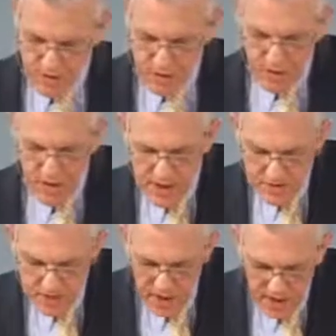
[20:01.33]

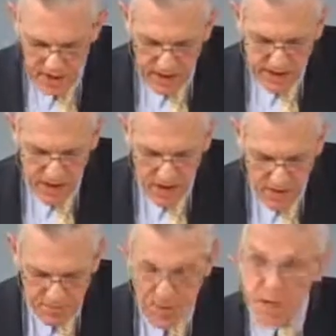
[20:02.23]
believes that he has
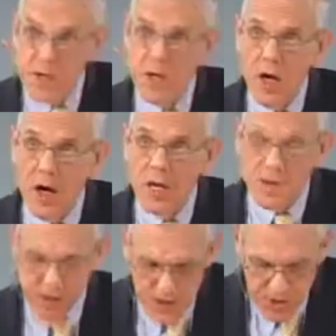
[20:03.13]
confidence in God's
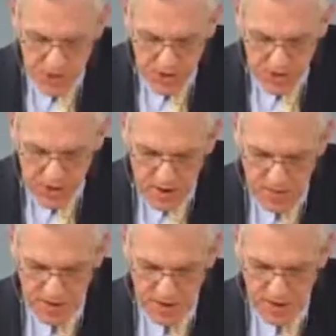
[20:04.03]
engineering
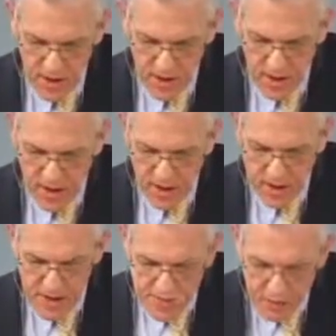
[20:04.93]
ability and
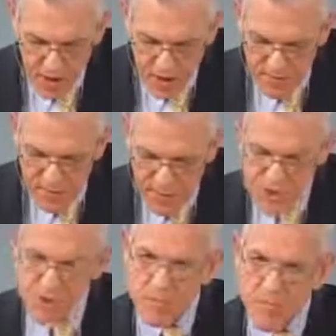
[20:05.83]
in his
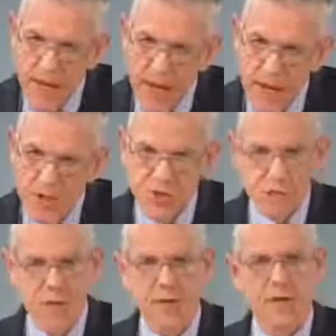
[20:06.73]
providential
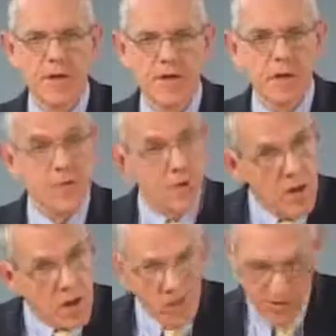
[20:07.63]
management of
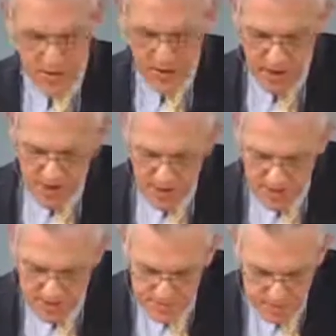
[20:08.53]
climate
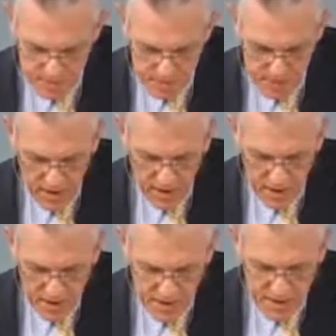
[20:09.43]
dynamics.
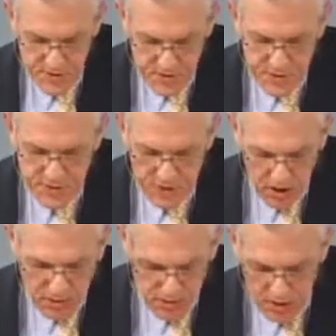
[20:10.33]
This is
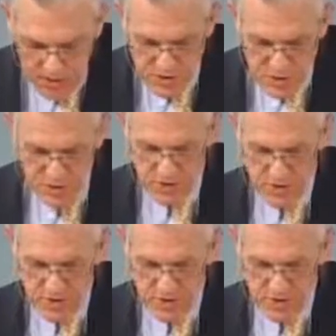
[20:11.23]
our Father's world.